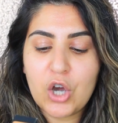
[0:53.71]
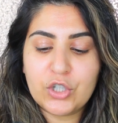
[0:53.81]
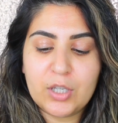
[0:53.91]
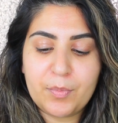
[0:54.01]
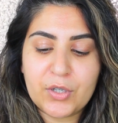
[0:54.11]

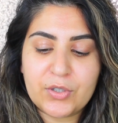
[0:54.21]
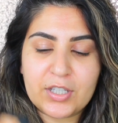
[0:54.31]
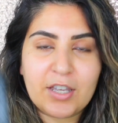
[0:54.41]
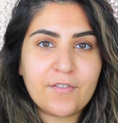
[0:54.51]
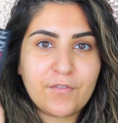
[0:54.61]
Huda
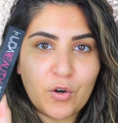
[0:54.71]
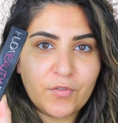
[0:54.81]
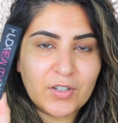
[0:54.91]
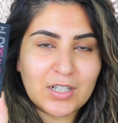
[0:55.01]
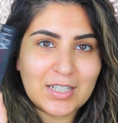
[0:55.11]
Beauty
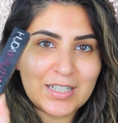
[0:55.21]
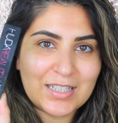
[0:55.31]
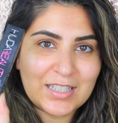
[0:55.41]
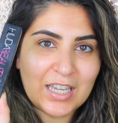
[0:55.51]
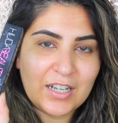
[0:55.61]
Fauxfilter
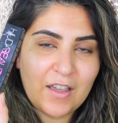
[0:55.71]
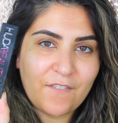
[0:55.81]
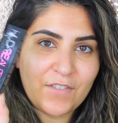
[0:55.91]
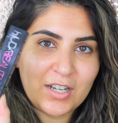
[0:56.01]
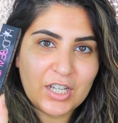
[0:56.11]
Skin
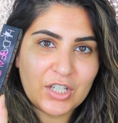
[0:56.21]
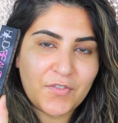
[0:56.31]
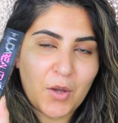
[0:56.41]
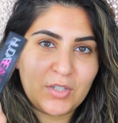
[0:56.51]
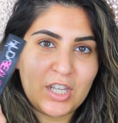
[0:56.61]
Finish
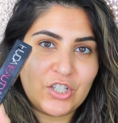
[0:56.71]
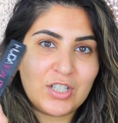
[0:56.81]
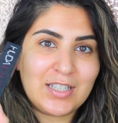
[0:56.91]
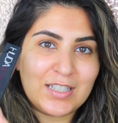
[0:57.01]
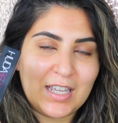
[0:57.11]

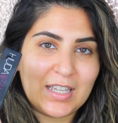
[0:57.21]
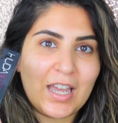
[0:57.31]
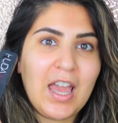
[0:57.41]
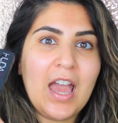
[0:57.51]
Foundation Stick.